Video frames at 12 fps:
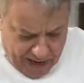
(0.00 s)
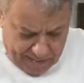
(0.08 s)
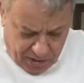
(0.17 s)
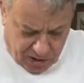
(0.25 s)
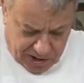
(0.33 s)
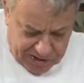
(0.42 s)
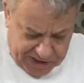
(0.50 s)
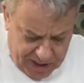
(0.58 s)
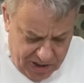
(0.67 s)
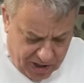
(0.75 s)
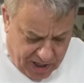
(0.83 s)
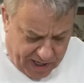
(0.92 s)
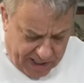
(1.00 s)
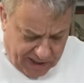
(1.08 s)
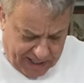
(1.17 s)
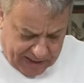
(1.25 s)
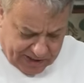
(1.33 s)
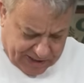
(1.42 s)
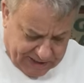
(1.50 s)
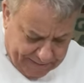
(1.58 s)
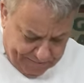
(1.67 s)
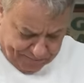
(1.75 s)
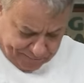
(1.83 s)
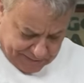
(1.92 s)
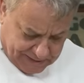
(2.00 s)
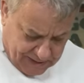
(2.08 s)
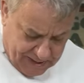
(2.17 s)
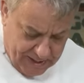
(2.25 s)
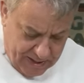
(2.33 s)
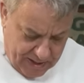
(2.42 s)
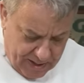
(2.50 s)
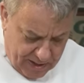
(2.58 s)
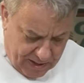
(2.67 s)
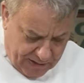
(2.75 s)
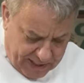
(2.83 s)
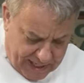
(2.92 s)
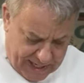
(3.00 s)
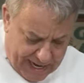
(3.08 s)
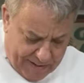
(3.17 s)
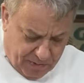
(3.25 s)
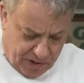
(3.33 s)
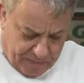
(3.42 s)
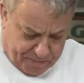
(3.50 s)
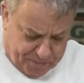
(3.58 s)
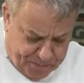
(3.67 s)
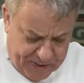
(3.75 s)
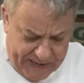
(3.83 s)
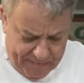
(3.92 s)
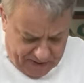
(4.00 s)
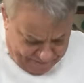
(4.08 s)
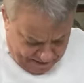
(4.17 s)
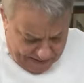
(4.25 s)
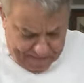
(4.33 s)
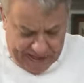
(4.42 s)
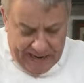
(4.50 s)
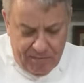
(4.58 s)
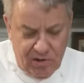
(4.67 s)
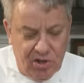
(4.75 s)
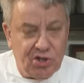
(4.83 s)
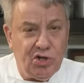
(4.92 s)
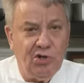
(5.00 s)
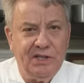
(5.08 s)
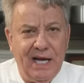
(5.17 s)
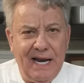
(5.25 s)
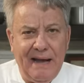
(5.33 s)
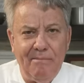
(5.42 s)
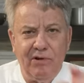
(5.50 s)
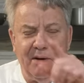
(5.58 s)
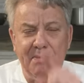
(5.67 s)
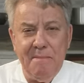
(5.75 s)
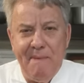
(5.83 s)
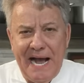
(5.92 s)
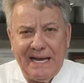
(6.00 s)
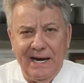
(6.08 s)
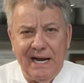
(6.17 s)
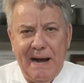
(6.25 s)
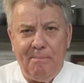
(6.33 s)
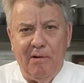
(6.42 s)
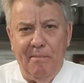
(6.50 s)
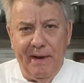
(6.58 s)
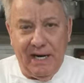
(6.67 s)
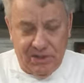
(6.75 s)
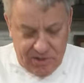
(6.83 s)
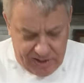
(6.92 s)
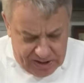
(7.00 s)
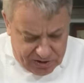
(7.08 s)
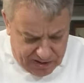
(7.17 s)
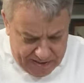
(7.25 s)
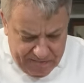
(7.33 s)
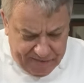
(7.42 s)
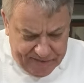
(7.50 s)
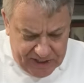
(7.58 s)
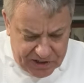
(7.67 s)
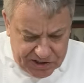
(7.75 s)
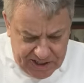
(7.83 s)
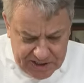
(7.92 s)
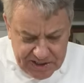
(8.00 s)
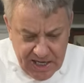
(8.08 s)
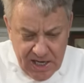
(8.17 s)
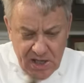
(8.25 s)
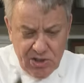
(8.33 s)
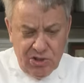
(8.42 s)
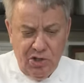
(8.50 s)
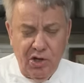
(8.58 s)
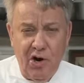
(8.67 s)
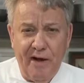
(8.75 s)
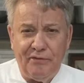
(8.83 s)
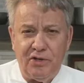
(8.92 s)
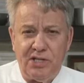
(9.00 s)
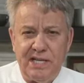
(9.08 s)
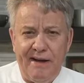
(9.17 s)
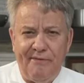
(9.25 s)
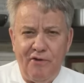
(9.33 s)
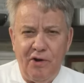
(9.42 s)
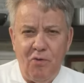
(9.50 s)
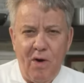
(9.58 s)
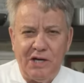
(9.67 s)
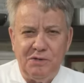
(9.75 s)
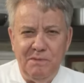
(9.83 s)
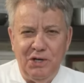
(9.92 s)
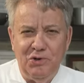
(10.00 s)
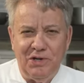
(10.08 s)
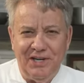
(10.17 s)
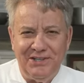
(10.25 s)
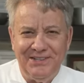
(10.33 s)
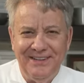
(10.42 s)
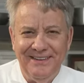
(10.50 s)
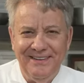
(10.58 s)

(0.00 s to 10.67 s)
I'm going to continue cutting this, okay? I'm going to put them in a fry pan. I'm going to saute them. I'm going to be back in a couple of minutes, okay? So let me finish this so you don't have to suffer and watch me do this.